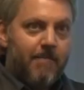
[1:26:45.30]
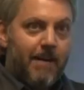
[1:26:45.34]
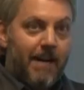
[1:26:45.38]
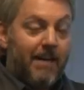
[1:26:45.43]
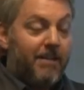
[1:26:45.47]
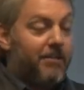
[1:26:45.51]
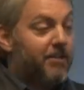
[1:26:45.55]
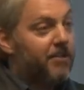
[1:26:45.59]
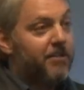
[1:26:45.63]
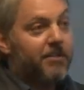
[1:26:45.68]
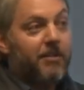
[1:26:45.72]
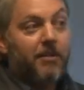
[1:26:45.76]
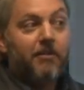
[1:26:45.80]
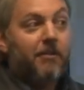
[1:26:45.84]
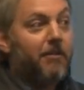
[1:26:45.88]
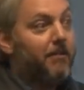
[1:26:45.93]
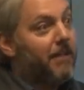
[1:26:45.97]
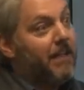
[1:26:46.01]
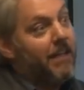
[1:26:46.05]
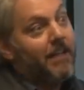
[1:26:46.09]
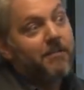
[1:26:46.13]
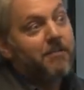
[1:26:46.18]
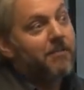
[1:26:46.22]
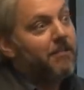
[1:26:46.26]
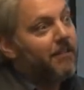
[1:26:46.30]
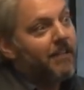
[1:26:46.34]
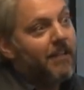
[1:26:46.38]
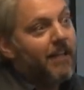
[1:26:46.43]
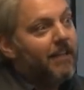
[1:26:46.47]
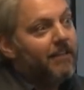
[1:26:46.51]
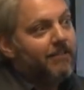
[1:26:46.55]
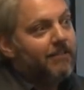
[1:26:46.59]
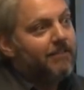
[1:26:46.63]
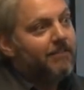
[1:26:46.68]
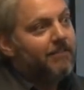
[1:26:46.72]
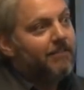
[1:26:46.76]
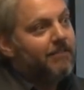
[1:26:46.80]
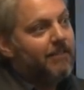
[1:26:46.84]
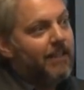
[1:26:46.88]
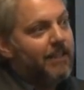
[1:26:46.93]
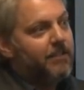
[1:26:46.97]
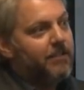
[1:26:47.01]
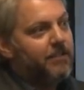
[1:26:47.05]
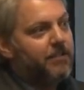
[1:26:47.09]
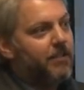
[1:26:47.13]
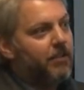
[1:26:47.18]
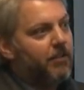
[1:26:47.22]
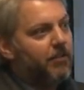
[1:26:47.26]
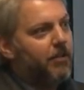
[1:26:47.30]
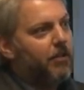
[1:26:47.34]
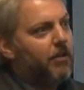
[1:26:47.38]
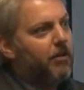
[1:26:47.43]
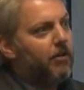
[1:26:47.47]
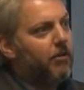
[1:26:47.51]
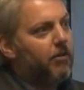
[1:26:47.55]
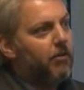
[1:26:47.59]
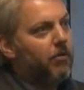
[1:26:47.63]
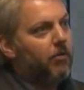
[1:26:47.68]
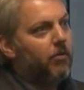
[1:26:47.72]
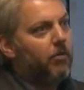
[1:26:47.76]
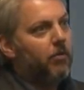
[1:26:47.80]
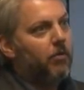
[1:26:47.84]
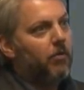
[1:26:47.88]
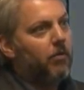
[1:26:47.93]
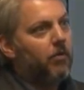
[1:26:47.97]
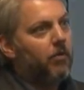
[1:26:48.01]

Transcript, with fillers: I just don't know the answer to that. I just don't know